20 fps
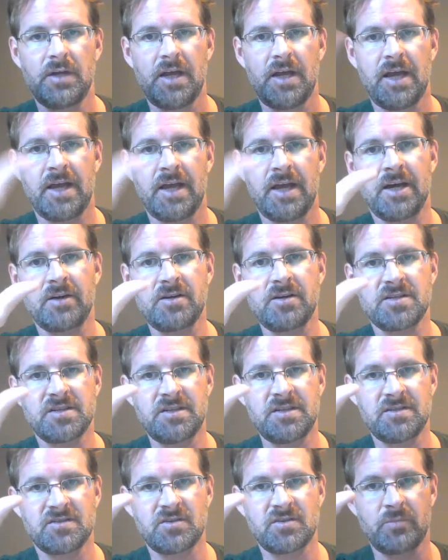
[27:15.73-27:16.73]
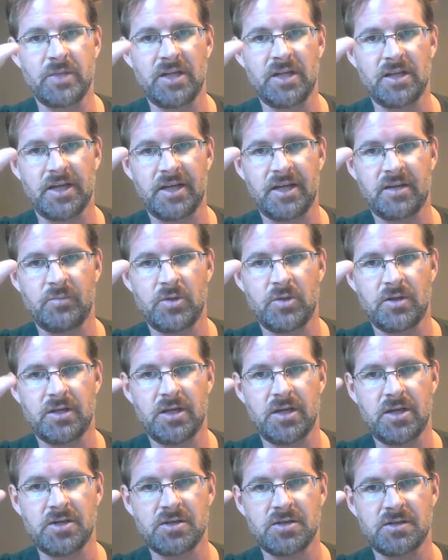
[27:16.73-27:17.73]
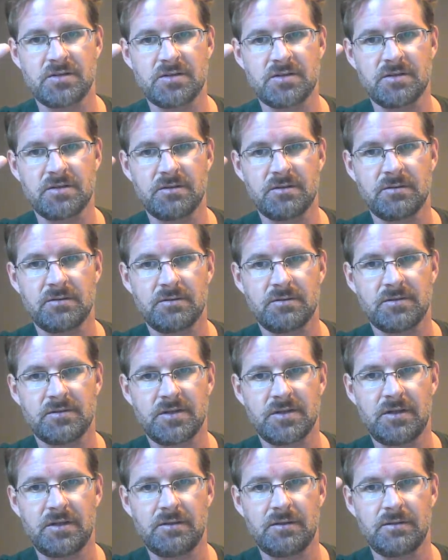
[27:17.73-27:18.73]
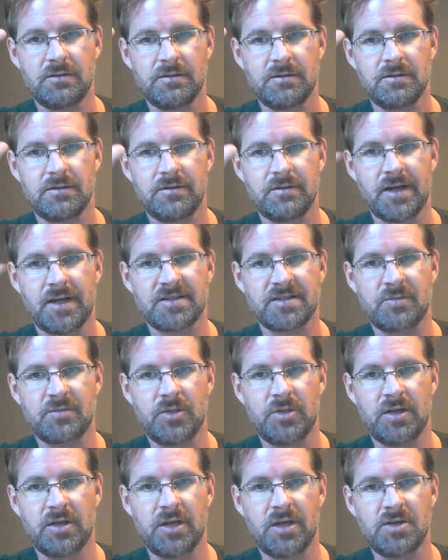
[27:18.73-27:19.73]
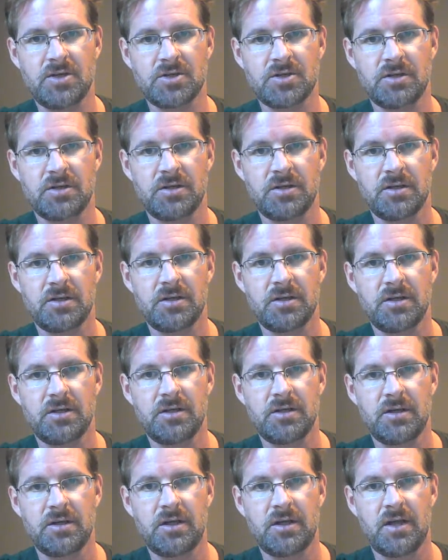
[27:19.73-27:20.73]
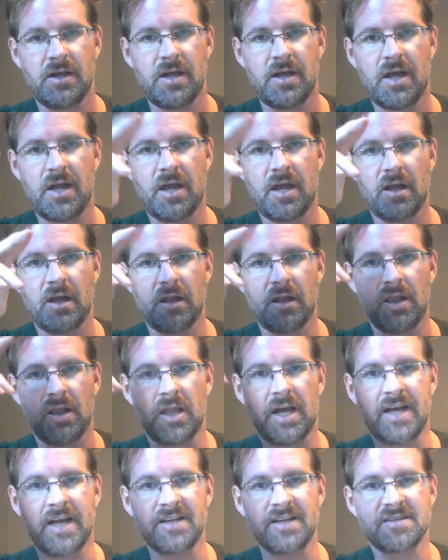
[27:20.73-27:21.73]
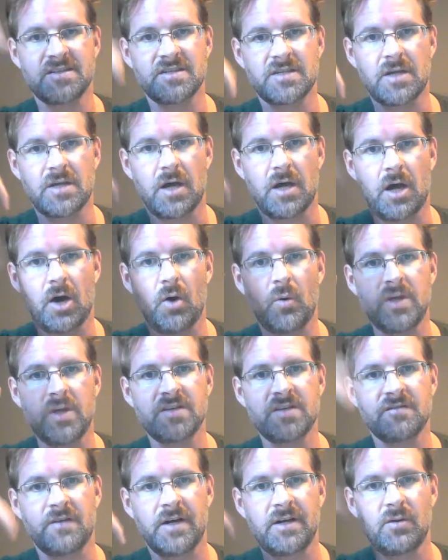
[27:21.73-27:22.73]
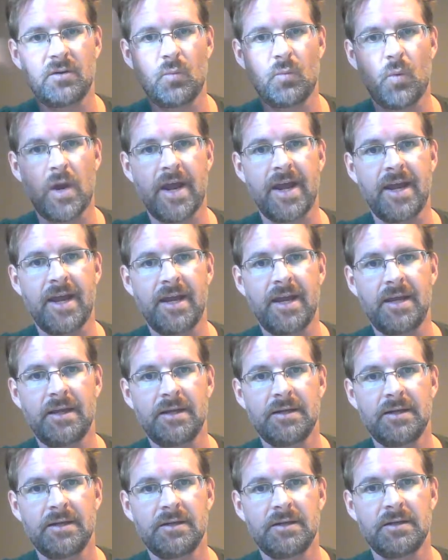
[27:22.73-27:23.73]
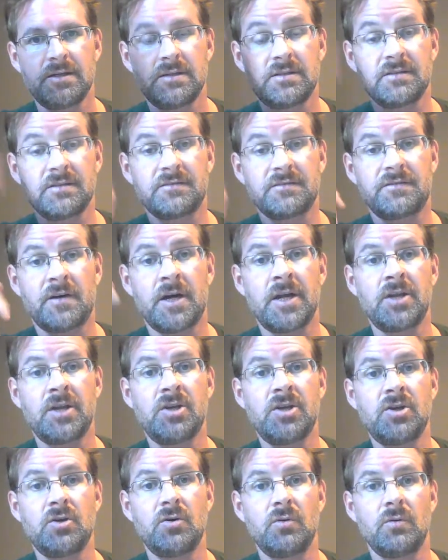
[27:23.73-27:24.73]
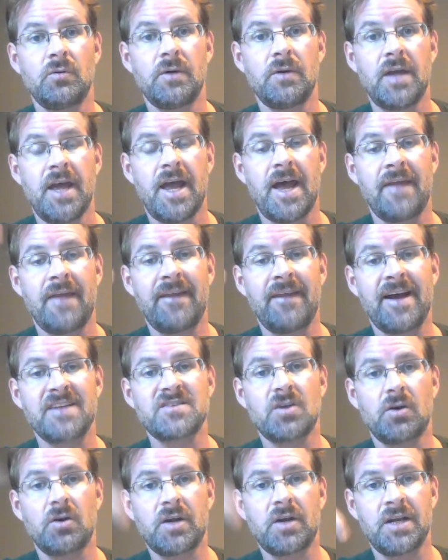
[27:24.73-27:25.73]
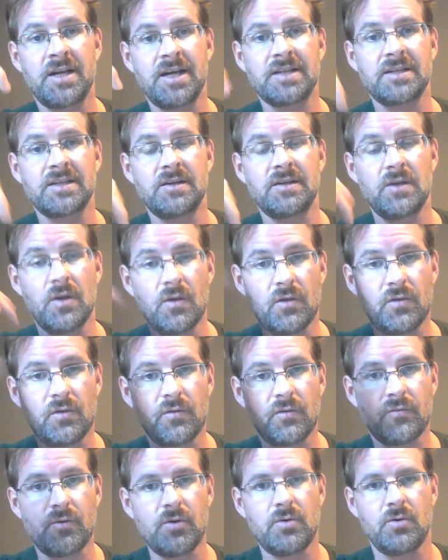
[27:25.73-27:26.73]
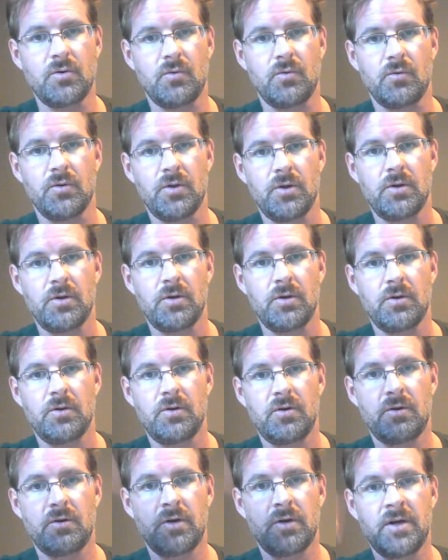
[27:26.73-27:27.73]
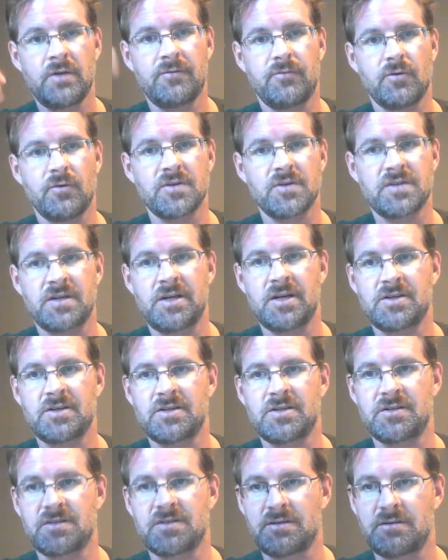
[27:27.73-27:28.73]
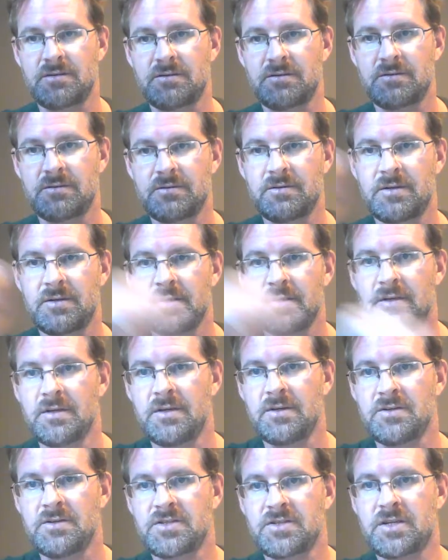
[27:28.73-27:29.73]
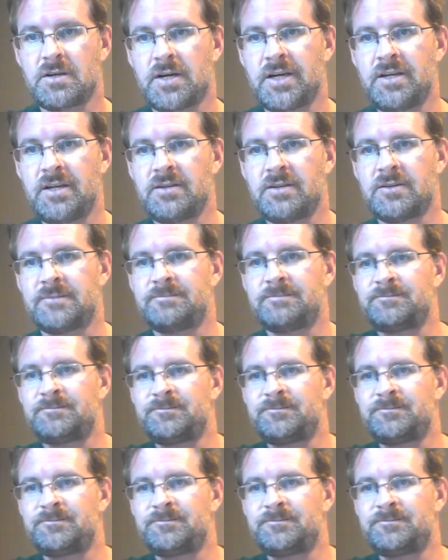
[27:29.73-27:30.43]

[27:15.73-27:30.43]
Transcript: and now you're seeing so many light communications. See, that's communication. Lights always find a way to find you, and that's all connected through your inner force connections. Cheryl, how you doing?